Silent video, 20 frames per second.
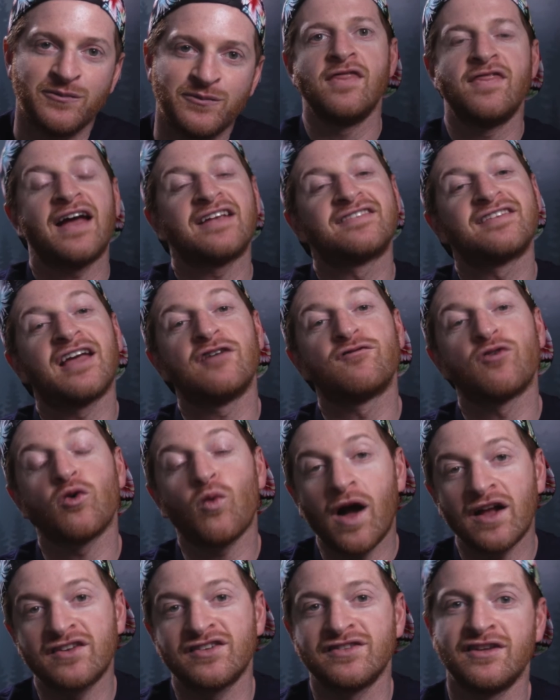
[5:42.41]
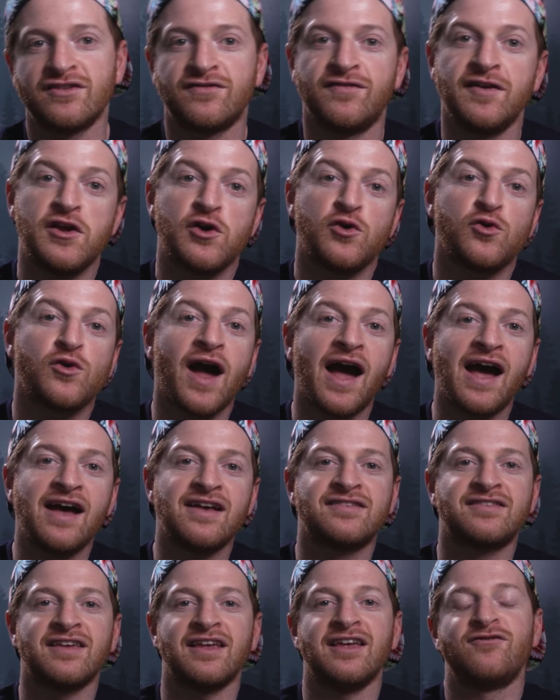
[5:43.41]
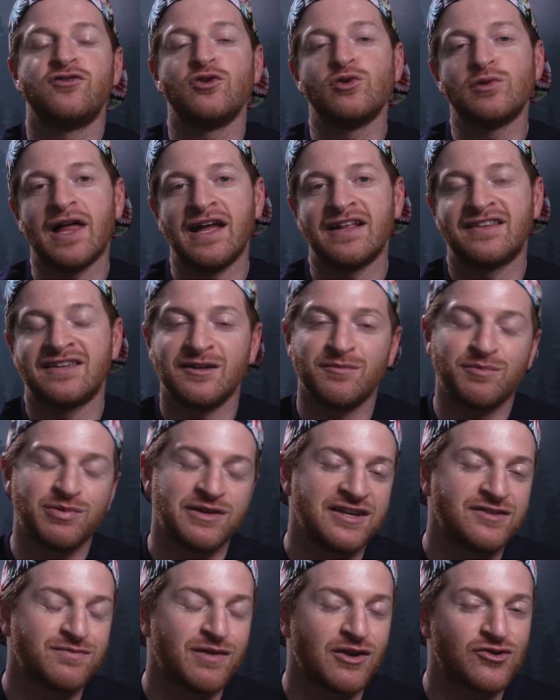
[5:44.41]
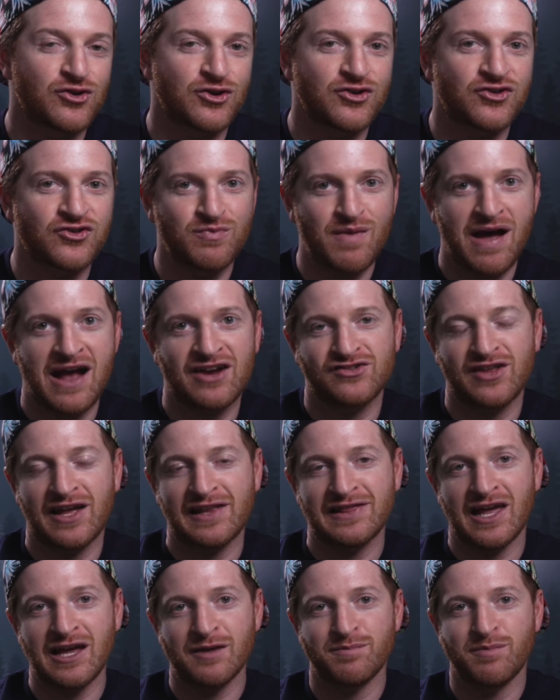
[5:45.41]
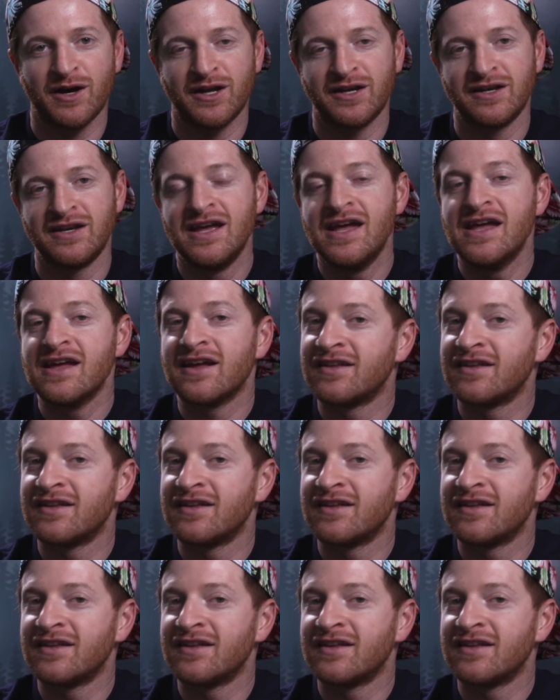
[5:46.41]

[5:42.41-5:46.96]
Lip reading: Thanks again for watching this video, guys. If you liked it, please make sure to smash that like button.